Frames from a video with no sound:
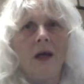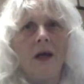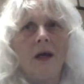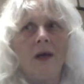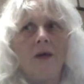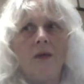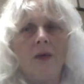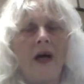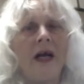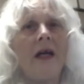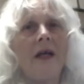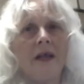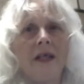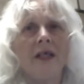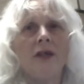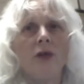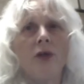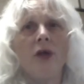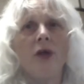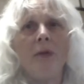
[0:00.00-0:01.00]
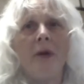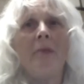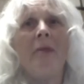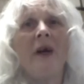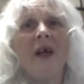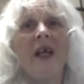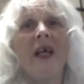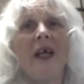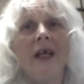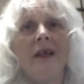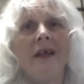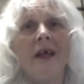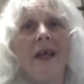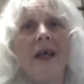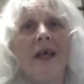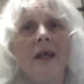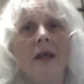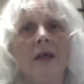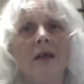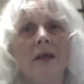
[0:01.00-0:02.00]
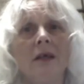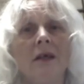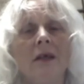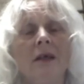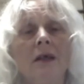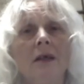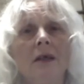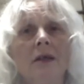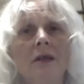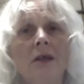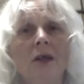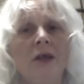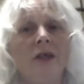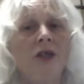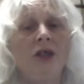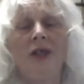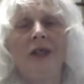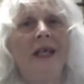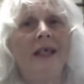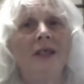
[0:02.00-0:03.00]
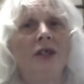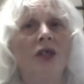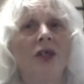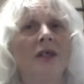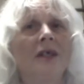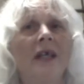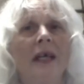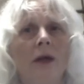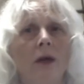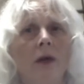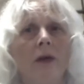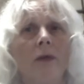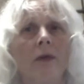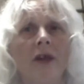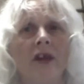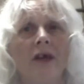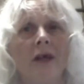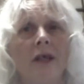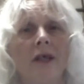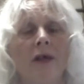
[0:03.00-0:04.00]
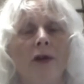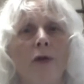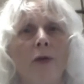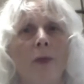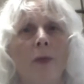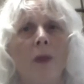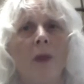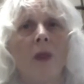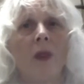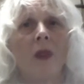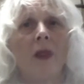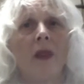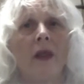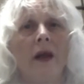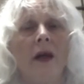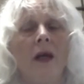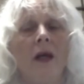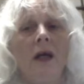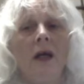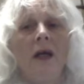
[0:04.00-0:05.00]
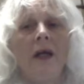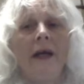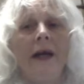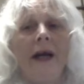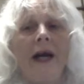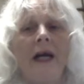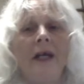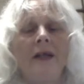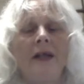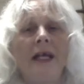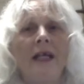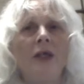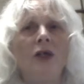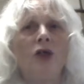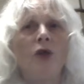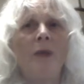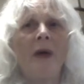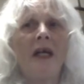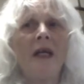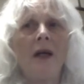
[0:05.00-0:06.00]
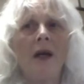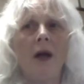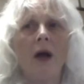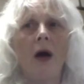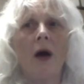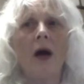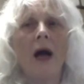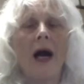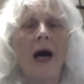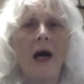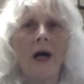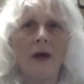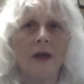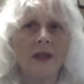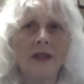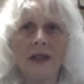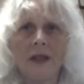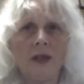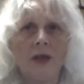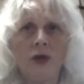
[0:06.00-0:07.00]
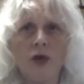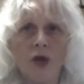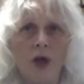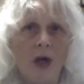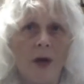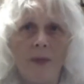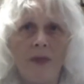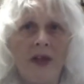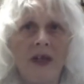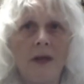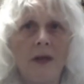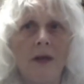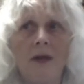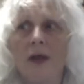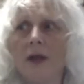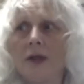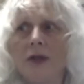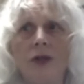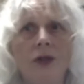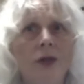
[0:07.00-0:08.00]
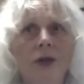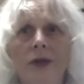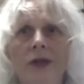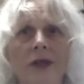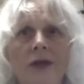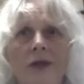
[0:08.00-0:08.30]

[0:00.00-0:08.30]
well, there's going to be money at the end, so let's just get on with it. And then you spend long hours in a job that you're not suited